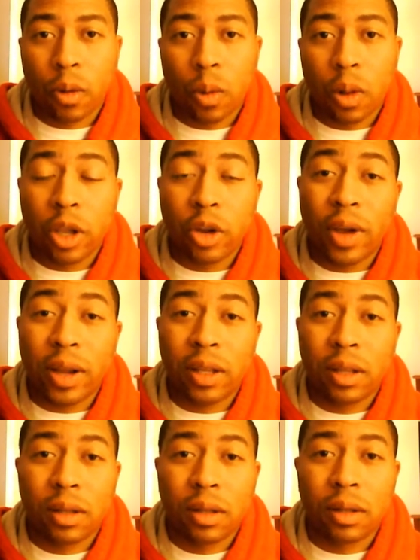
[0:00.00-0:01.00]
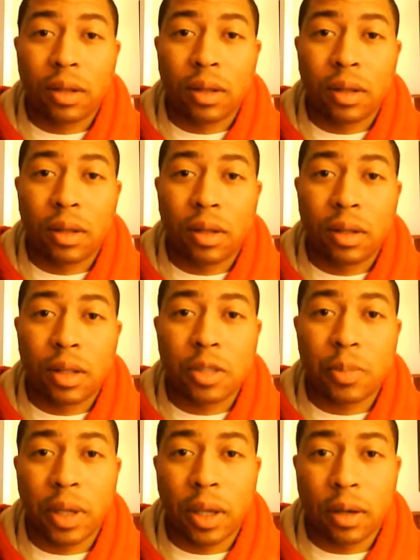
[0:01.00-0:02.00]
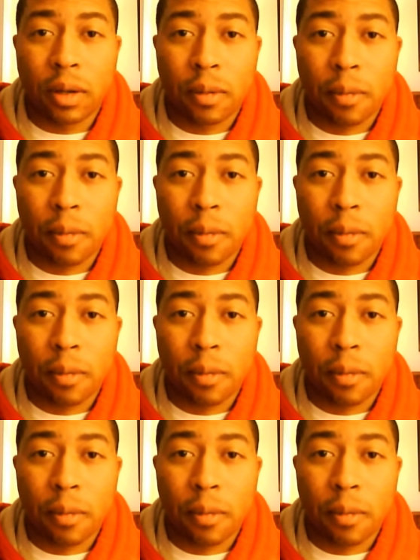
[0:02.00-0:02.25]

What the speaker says: Well, are you ready? Let's begin.